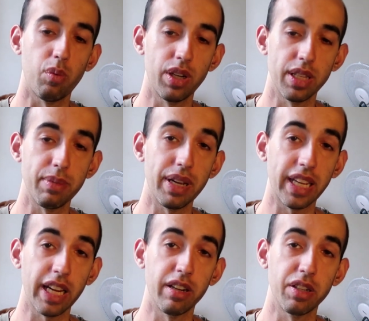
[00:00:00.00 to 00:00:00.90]
one of the main
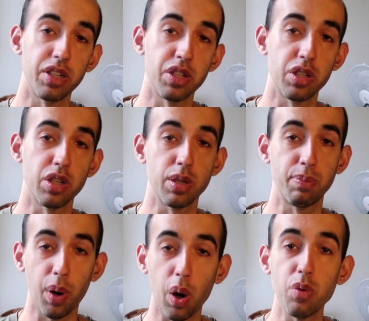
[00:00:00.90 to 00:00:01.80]
characters
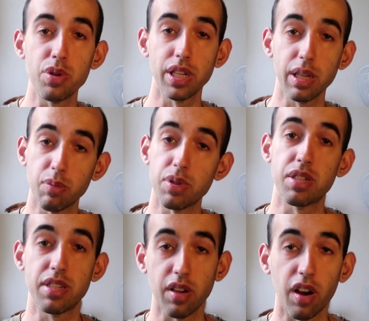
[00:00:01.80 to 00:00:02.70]
supposedly was
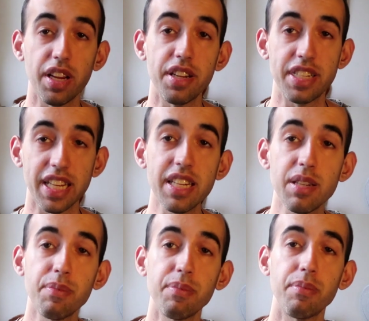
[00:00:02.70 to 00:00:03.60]
dead,
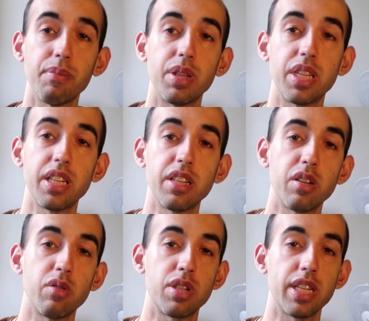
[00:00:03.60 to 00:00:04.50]
but then
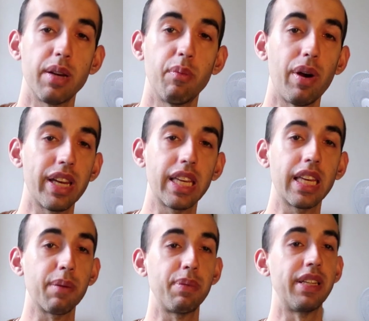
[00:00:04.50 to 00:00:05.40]
you see him
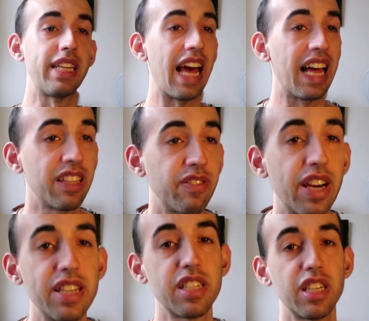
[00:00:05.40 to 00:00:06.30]
waking up in an
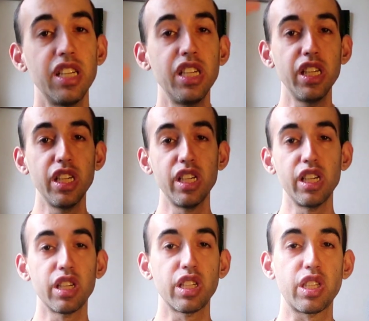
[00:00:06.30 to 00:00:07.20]
elevator,
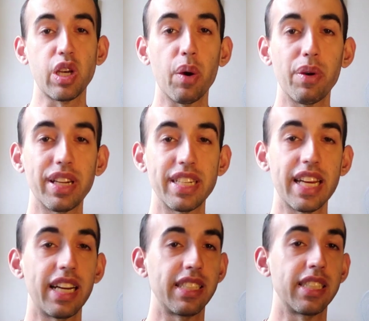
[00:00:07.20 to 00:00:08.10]
going
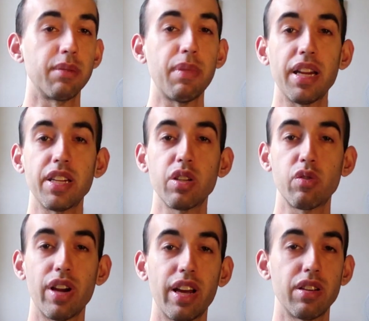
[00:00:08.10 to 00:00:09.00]
down to some
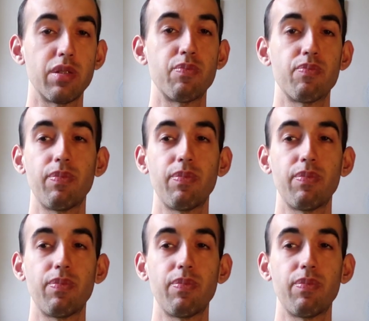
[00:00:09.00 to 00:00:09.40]
underground,